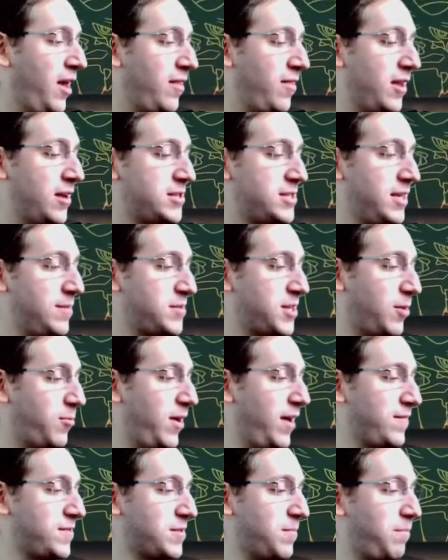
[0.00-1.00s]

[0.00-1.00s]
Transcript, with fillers: And it seems like we have some